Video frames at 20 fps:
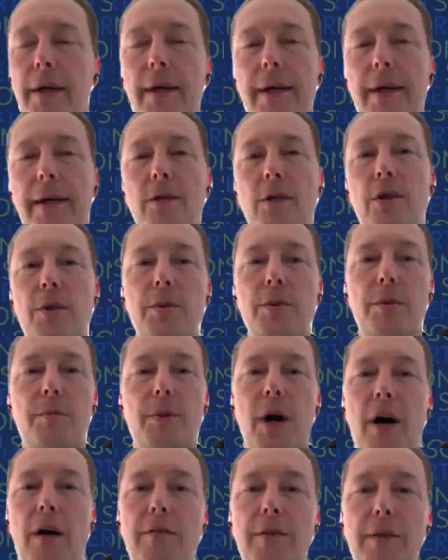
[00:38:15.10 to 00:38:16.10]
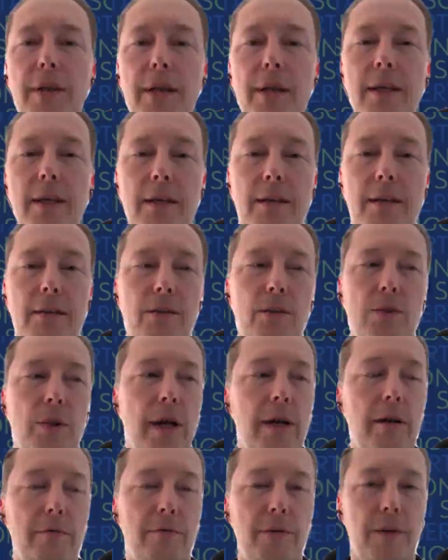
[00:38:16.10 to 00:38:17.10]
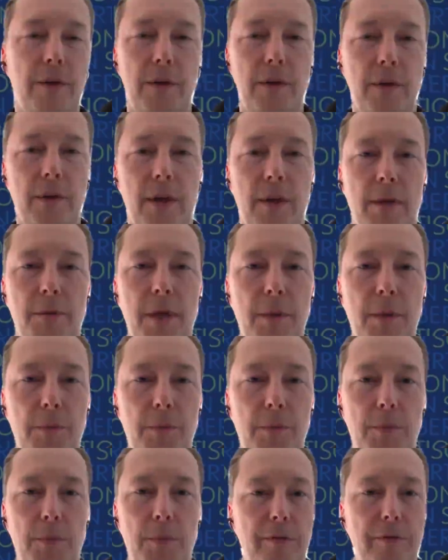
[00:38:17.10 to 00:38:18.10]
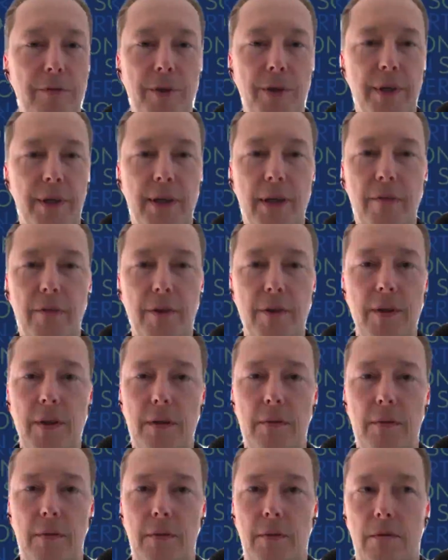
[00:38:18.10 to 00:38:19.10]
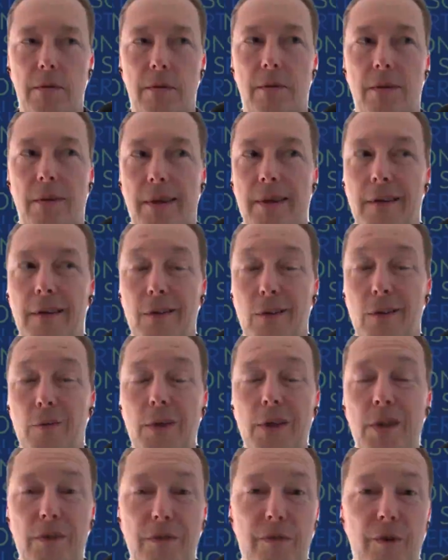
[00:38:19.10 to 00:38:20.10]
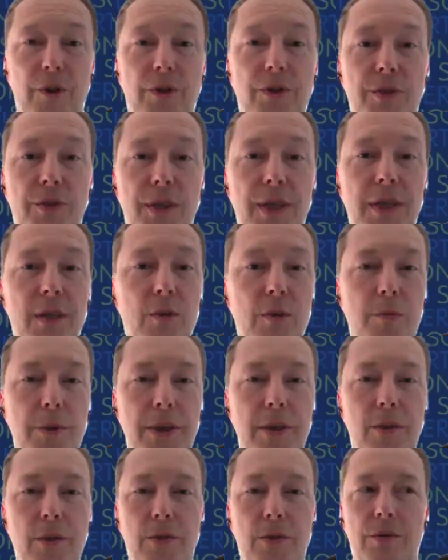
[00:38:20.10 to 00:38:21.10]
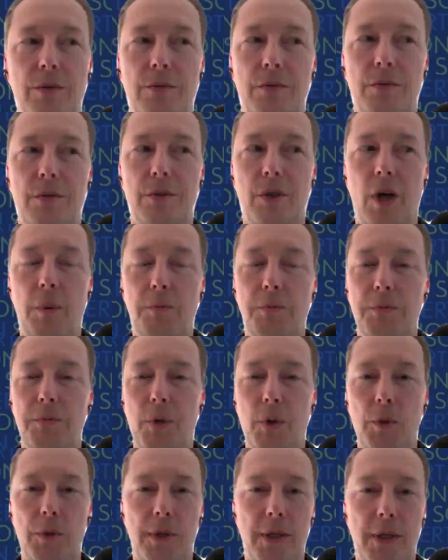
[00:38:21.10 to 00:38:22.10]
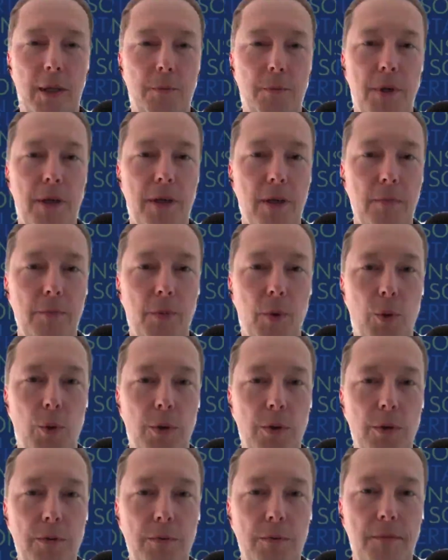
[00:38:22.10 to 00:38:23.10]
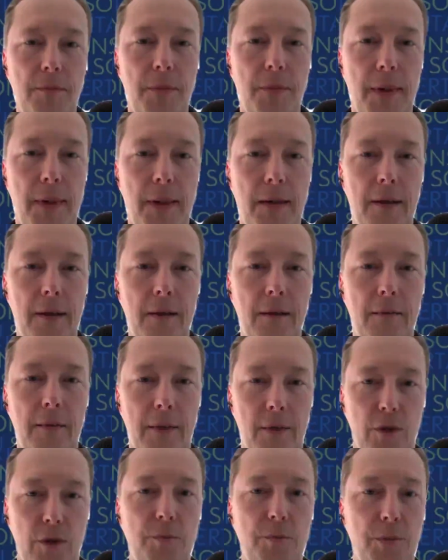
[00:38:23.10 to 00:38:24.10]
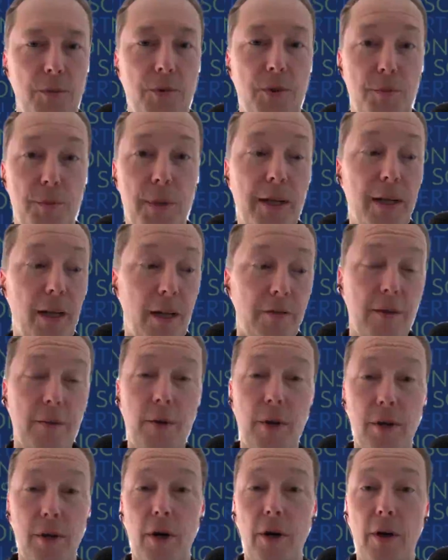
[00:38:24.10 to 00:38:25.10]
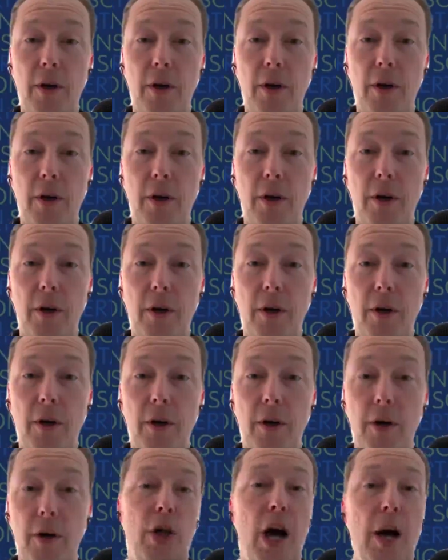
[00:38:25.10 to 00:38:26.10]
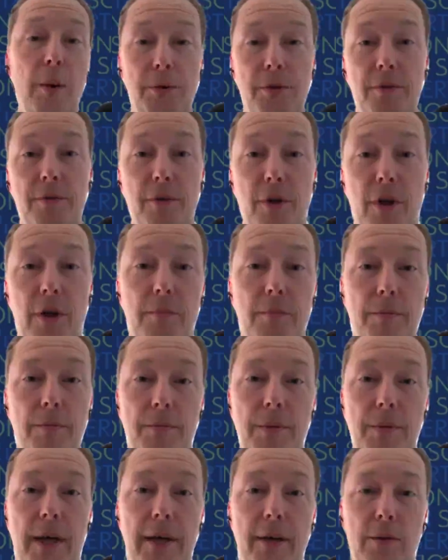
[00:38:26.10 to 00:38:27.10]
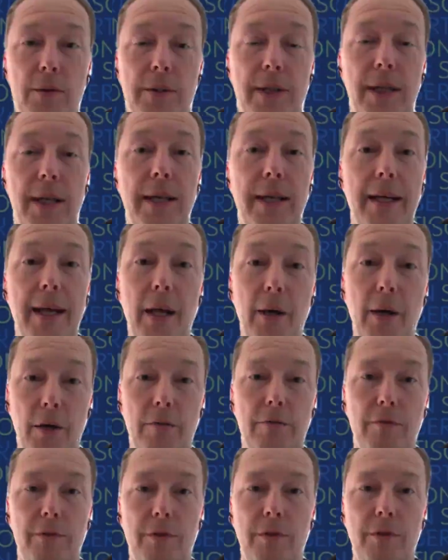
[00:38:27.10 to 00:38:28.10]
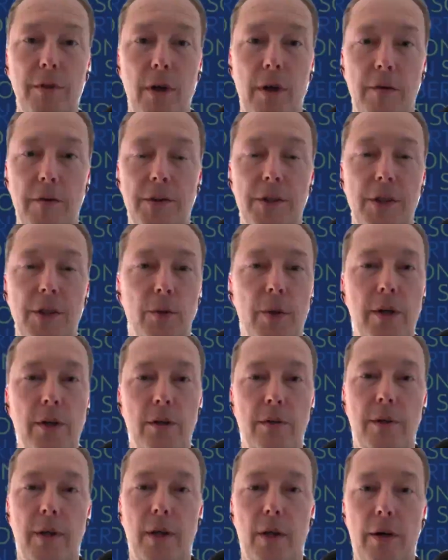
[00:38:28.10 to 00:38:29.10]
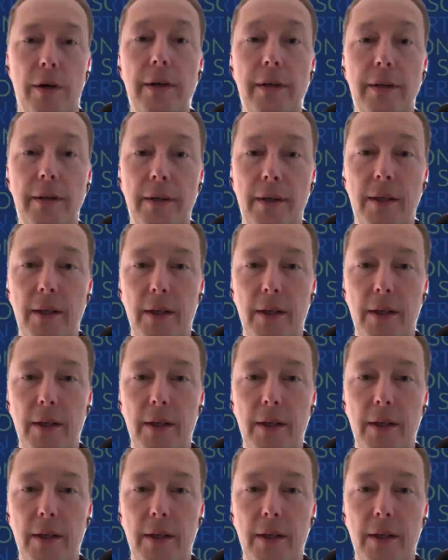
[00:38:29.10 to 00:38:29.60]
in terms of poverty and strife and people suffering and everything, and to me the first thing would be to stop keeping them poor, because many of them are stopped from actually getting out of the situation they are in.